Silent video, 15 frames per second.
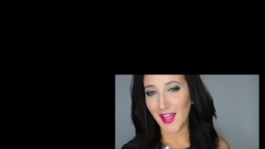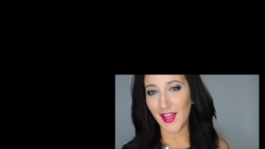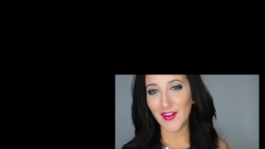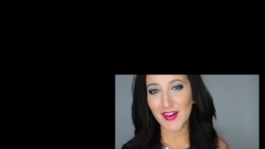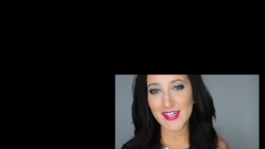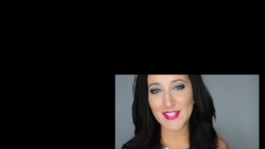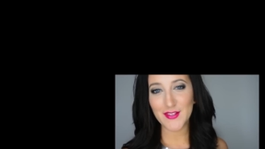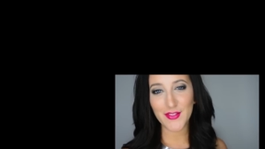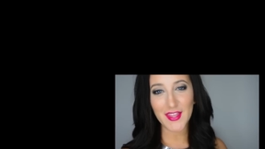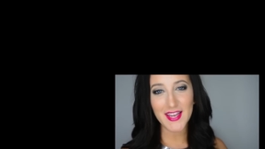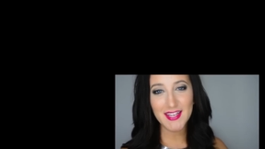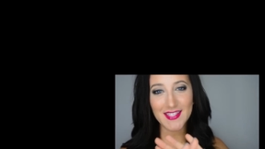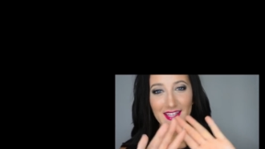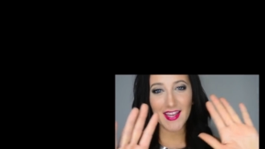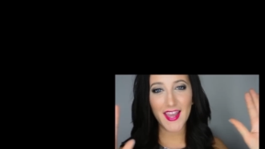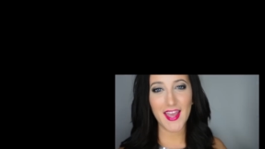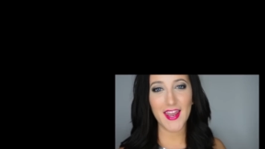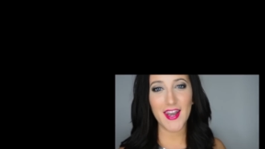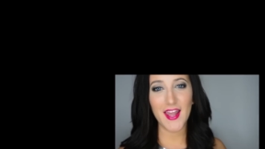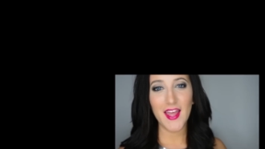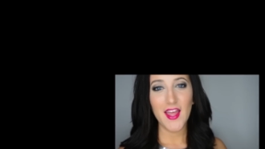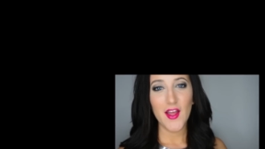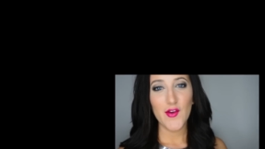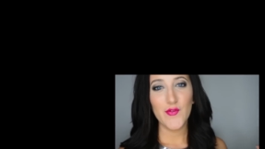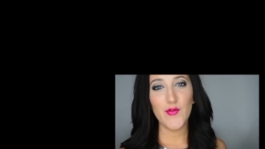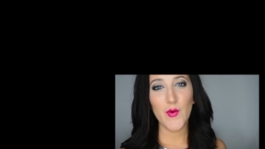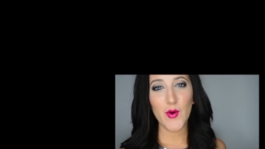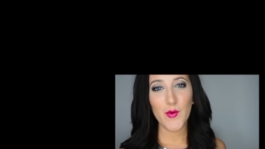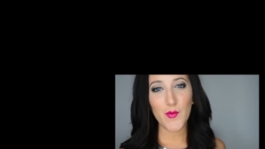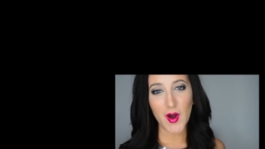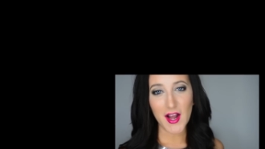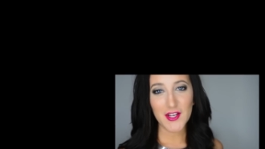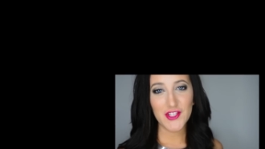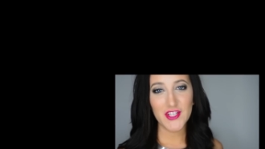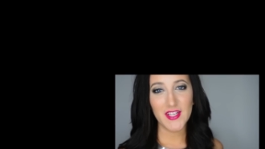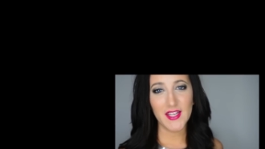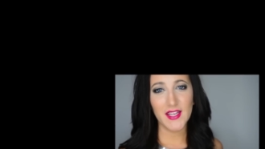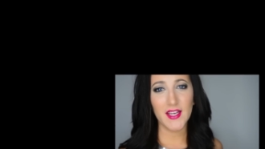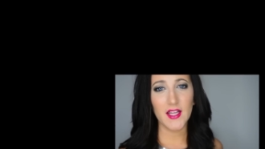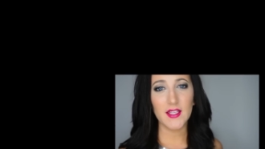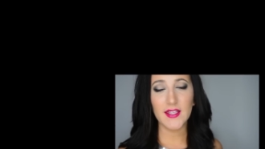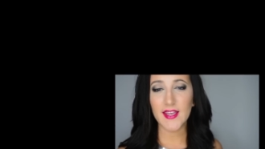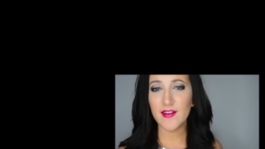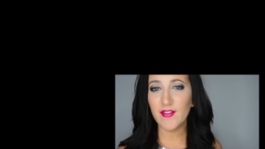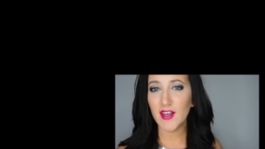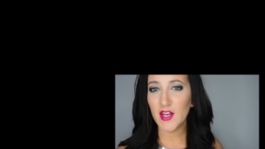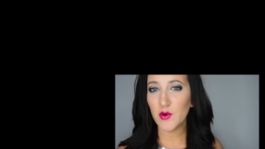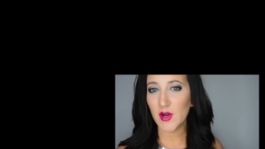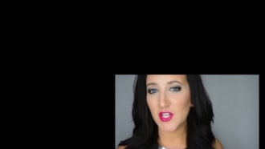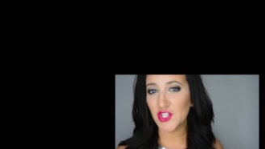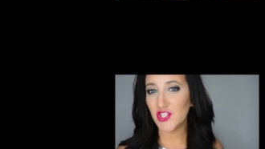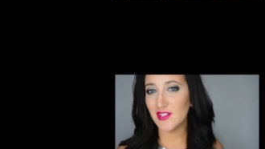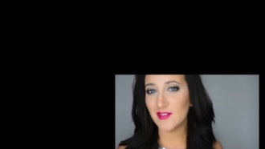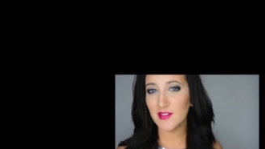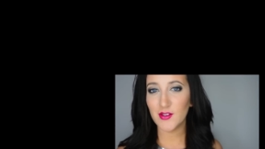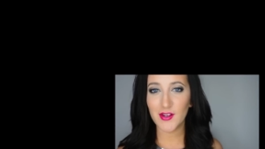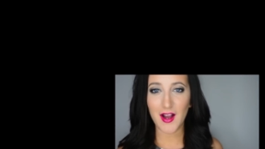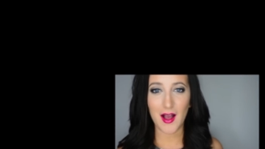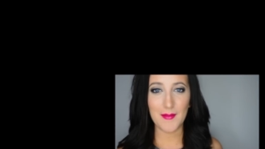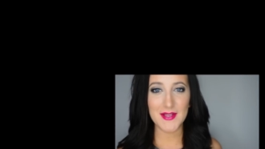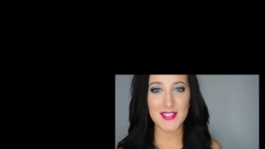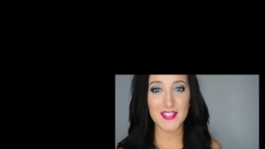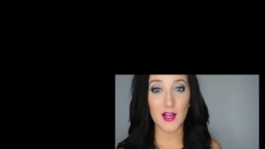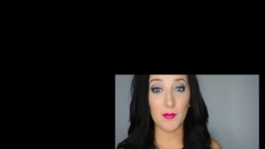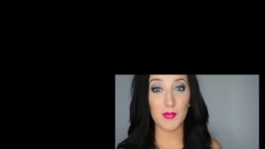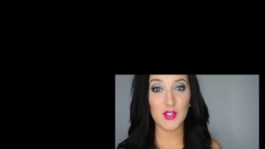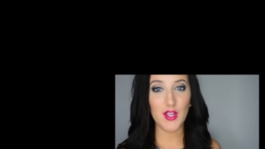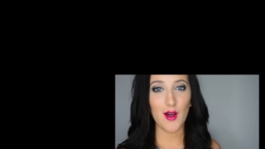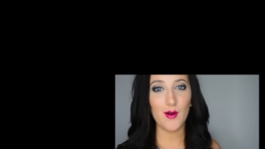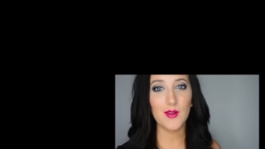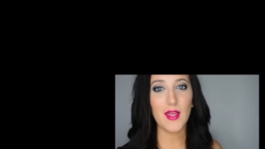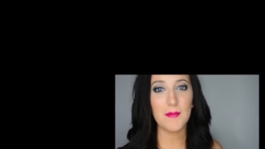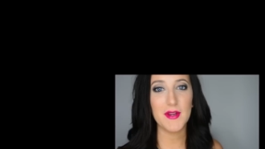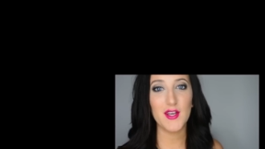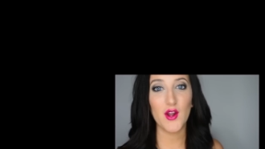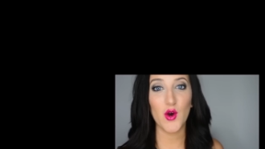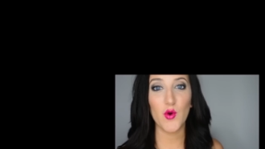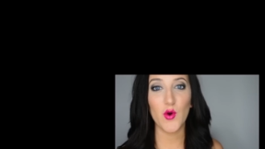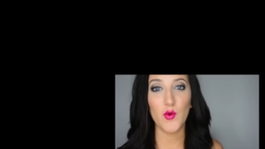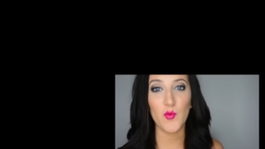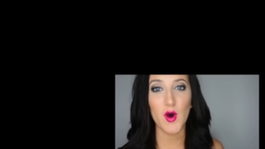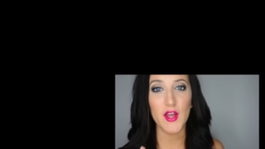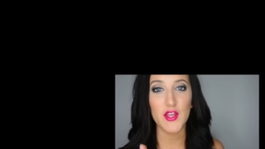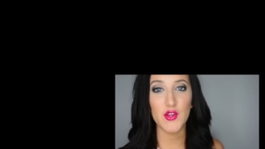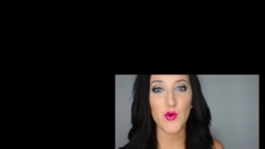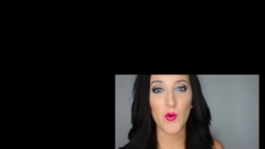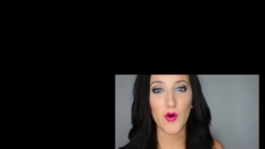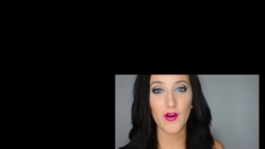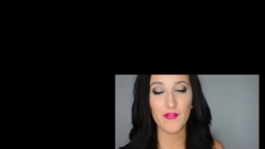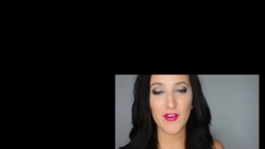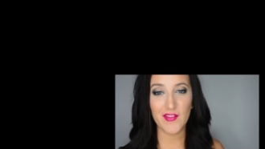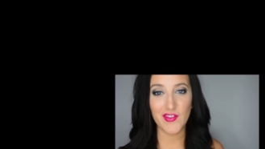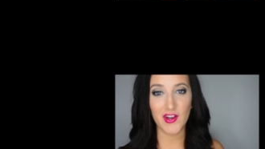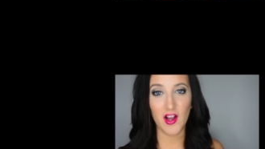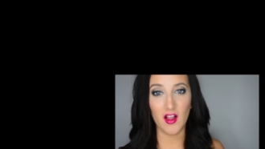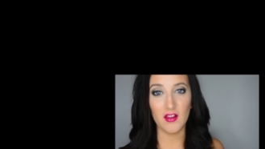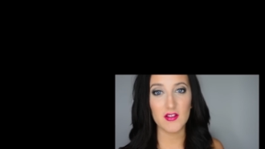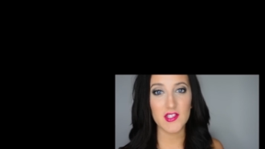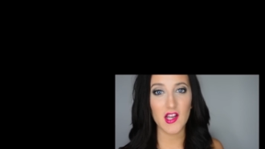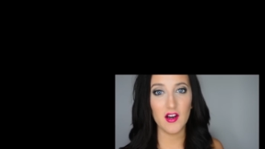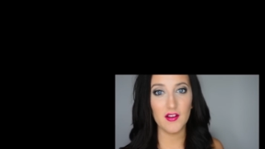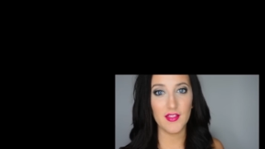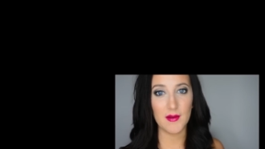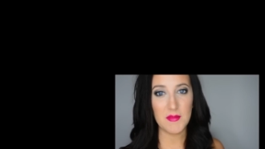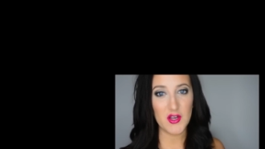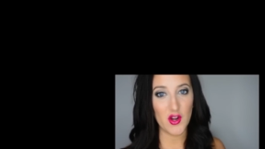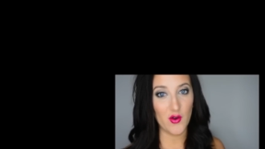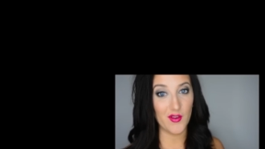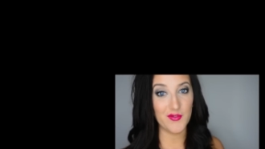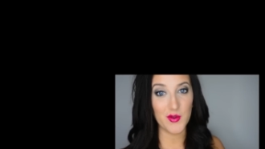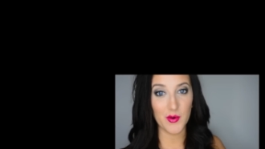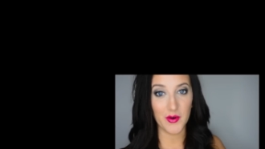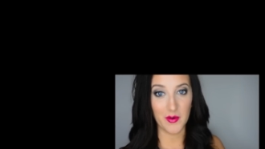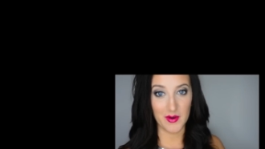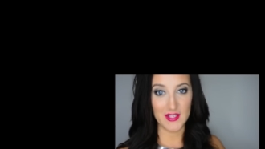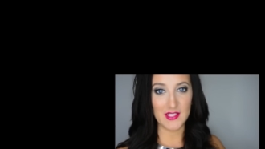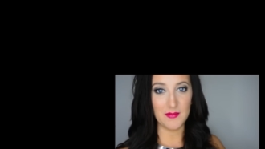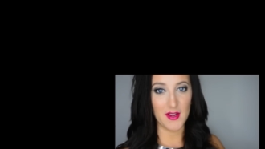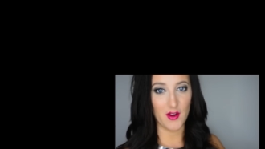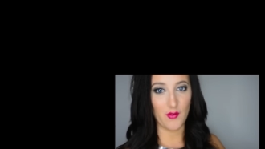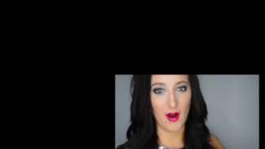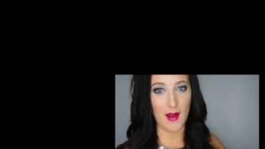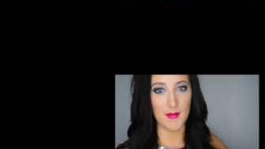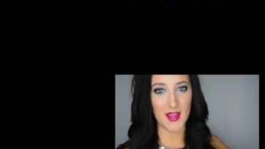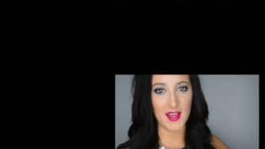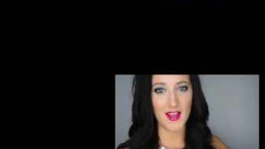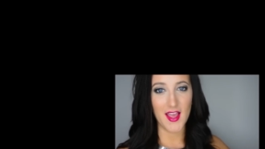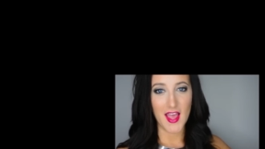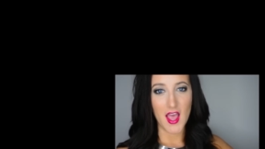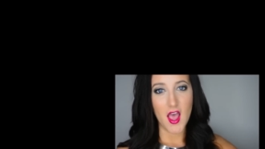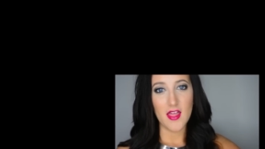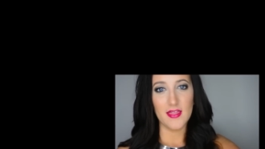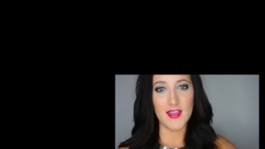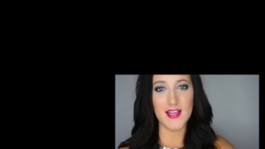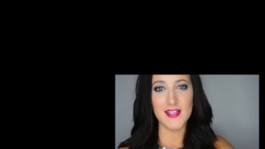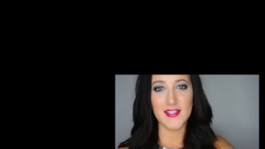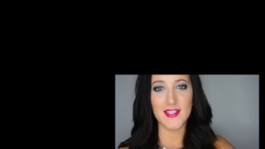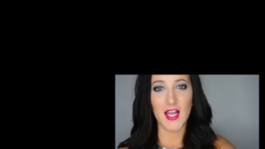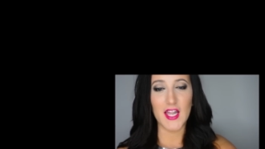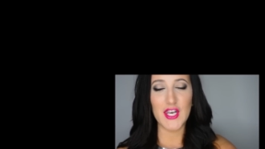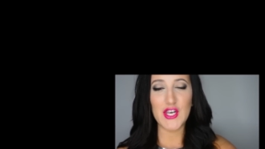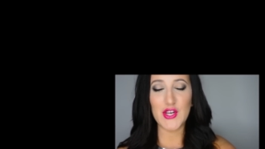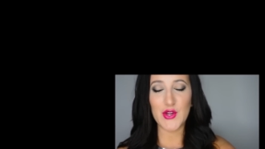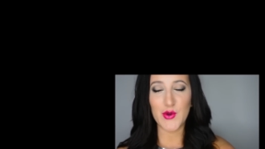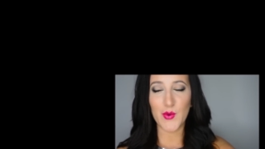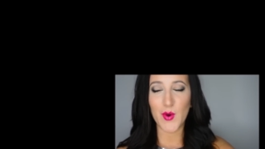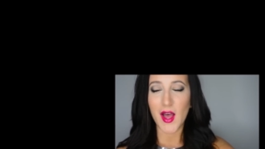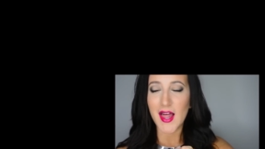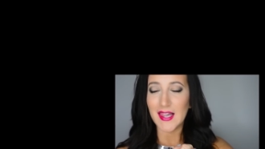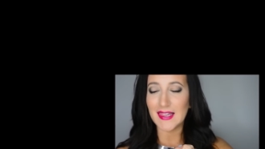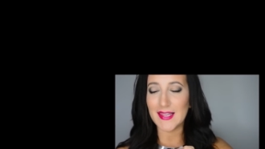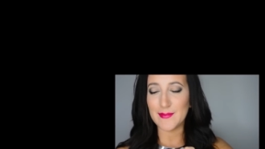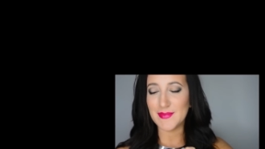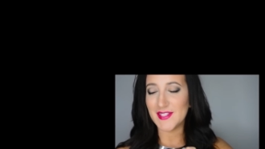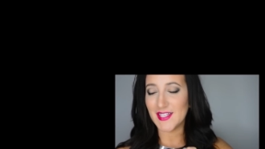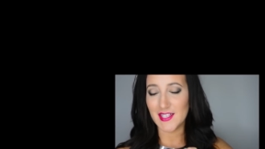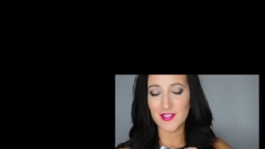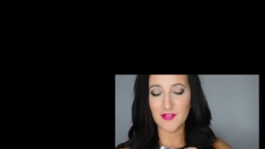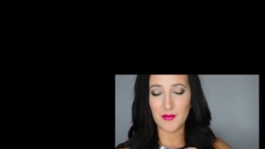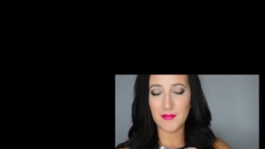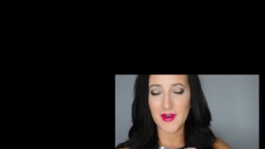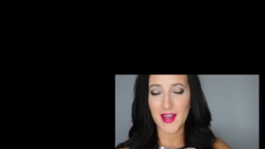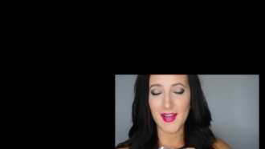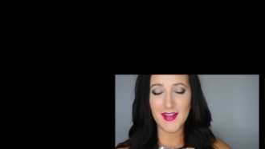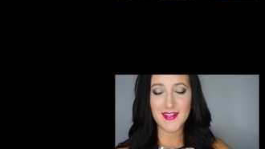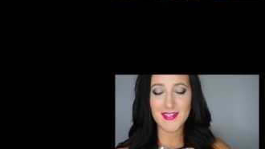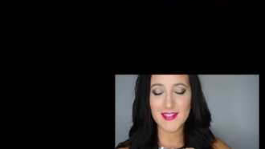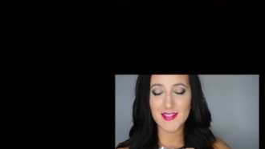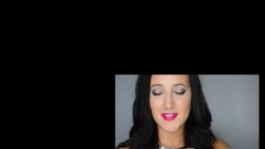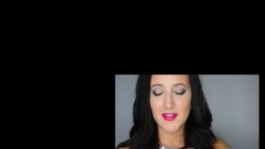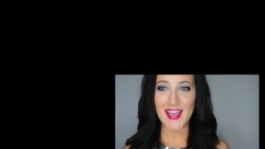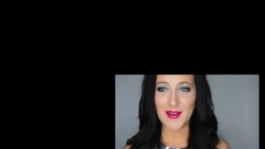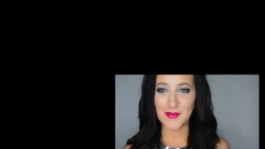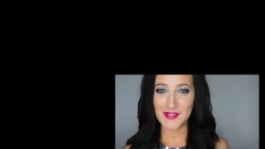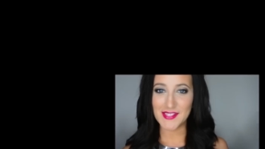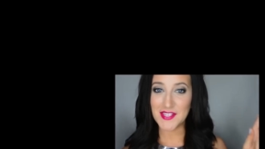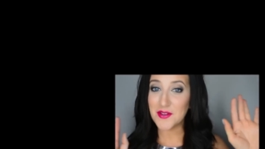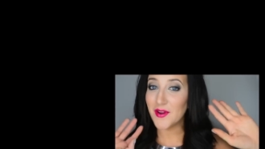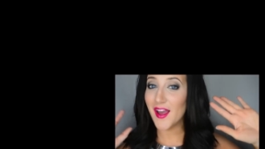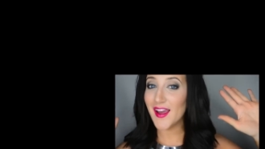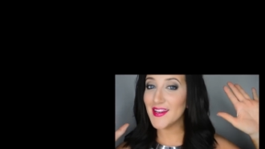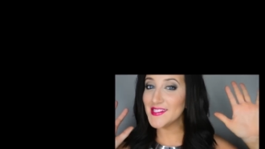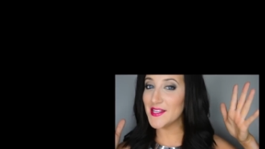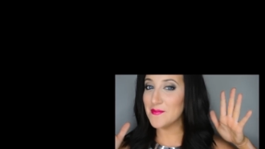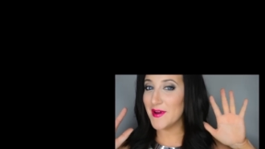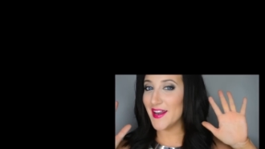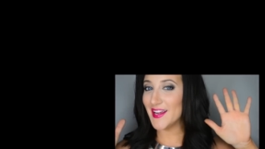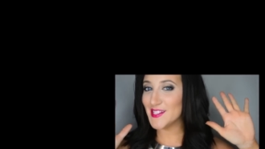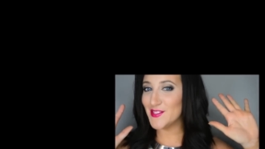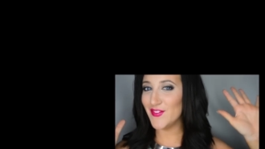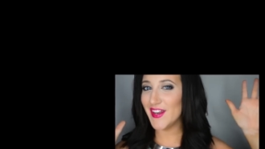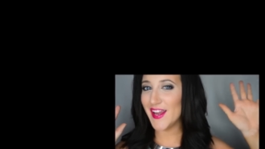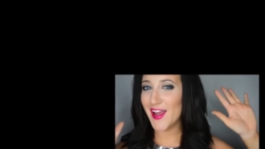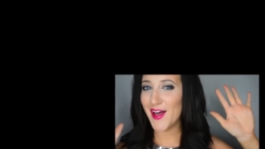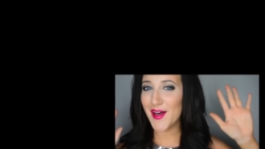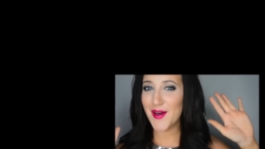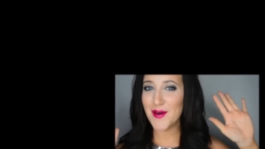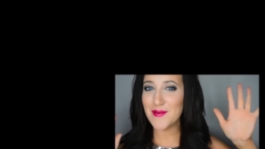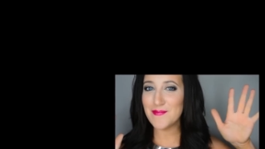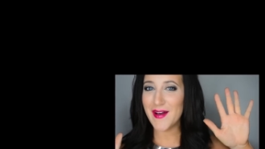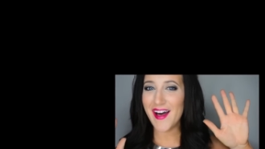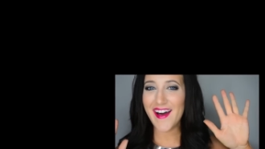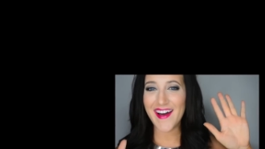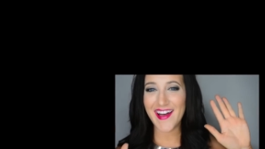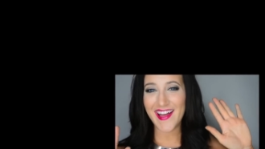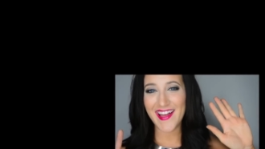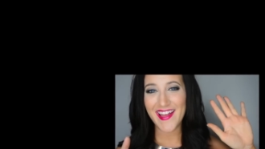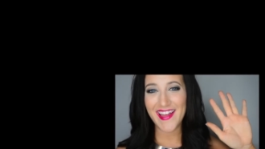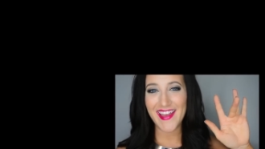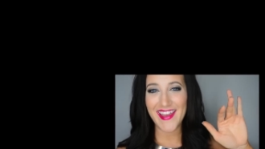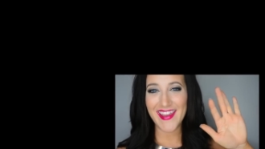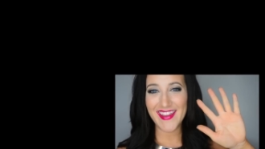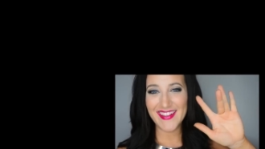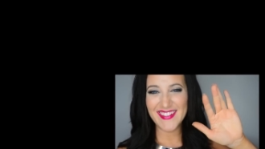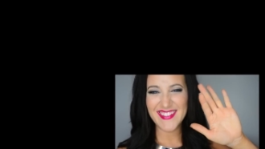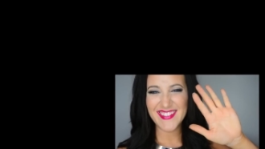Alright, so thanks again for watching. Leave any questions or comments down below. Let me know what your favorite colors are and let me know if you are going to be grabbing these new lipsticks from NYX. I will see you guys in my next video. Bye!